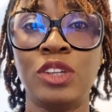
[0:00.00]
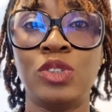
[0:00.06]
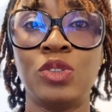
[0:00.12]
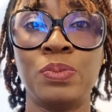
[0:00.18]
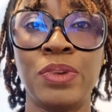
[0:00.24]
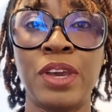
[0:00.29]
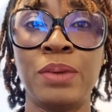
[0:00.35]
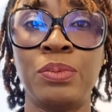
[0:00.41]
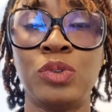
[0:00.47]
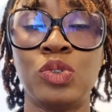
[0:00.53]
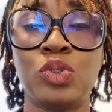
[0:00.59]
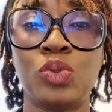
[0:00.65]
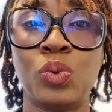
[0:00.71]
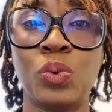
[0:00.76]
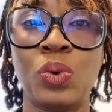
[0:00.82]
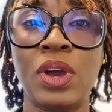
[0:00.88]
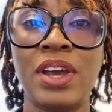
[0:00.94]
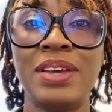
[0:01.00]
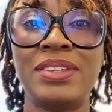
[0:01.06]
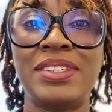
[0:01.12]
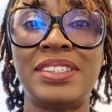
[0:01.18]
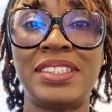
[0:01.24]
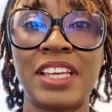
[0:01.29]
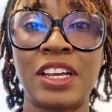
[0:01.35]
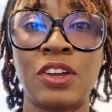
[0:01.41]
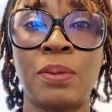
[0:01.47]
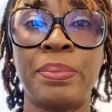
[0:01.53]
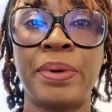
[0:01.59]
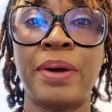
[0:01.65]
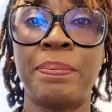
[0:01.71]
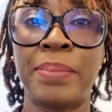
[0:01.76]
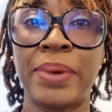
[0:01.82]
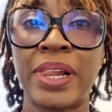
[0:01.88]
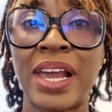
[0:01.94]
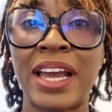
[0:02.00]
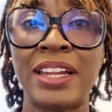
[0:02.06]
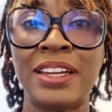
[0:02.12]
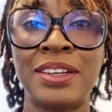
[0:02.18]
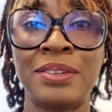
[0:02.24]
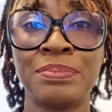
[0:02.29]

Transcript: to be able to set up a plan.